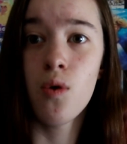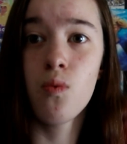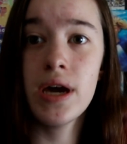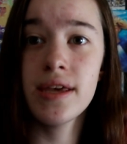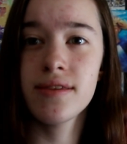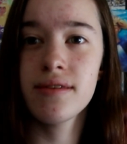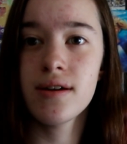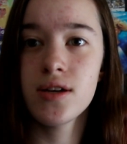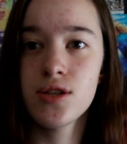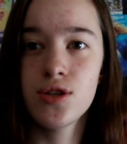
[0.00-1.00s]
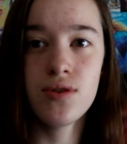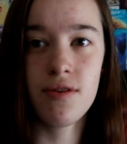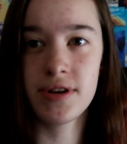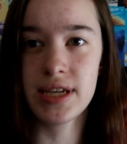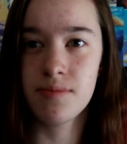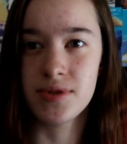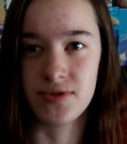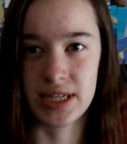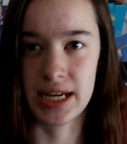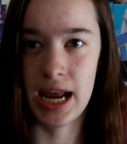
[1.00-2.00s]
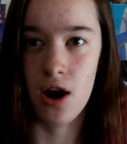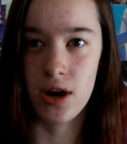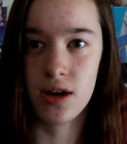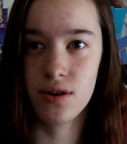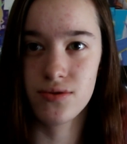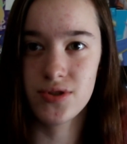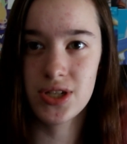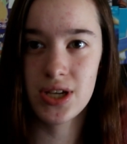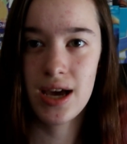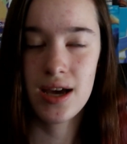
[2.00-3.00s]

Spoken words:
with two different types of scenarios.